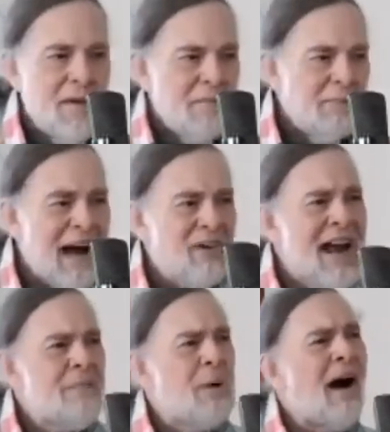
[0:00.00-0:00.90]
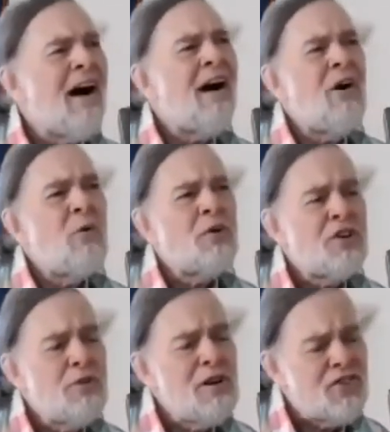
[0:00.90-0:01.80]
My grandpa was a
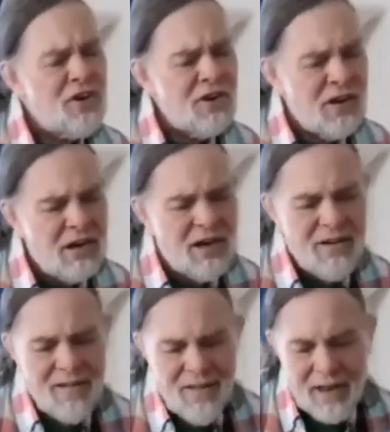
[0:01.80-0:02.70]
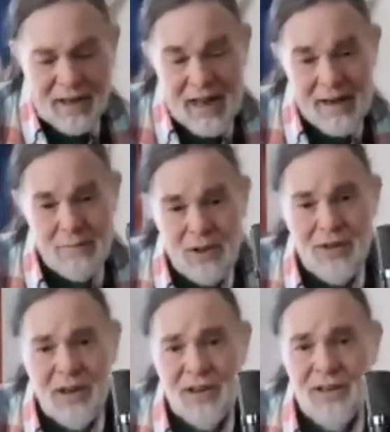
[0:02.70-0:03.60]
grifter, a
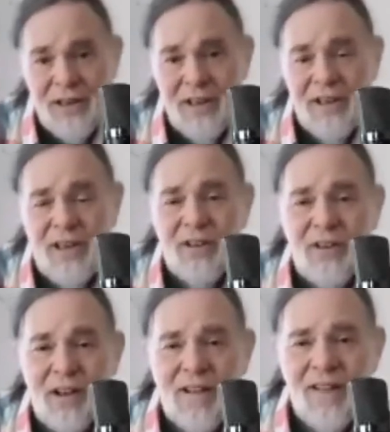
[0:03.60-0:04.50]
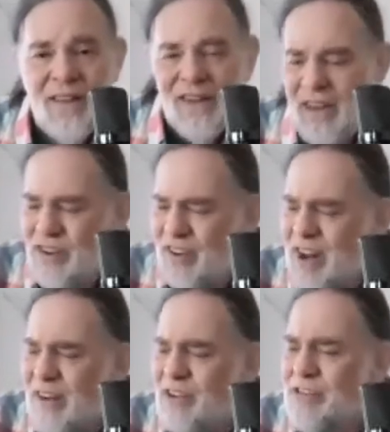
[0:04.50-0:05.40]
gambler, and a heel. He
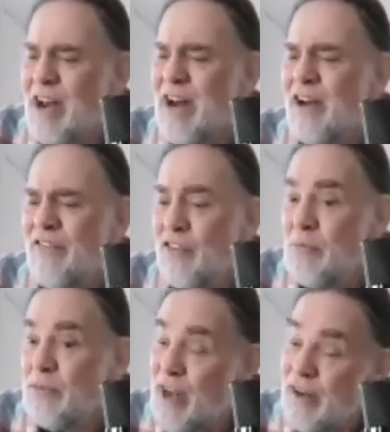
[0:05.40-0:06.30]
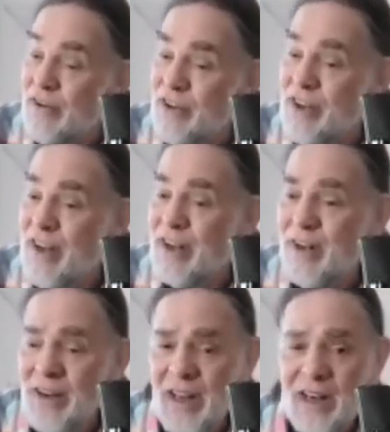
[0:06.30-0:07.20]
snuck around from town to
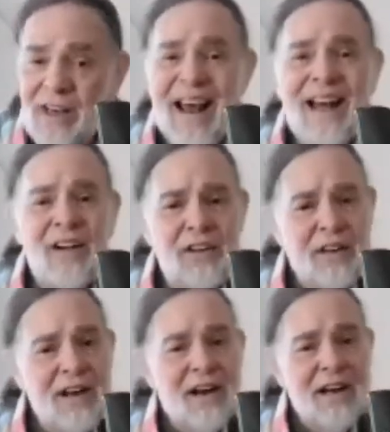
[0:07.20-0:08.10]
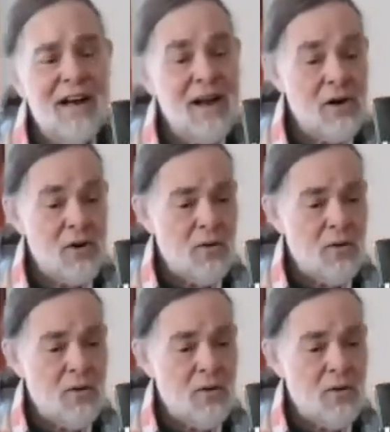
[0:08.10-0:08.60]
town and he dealt a dirty deal.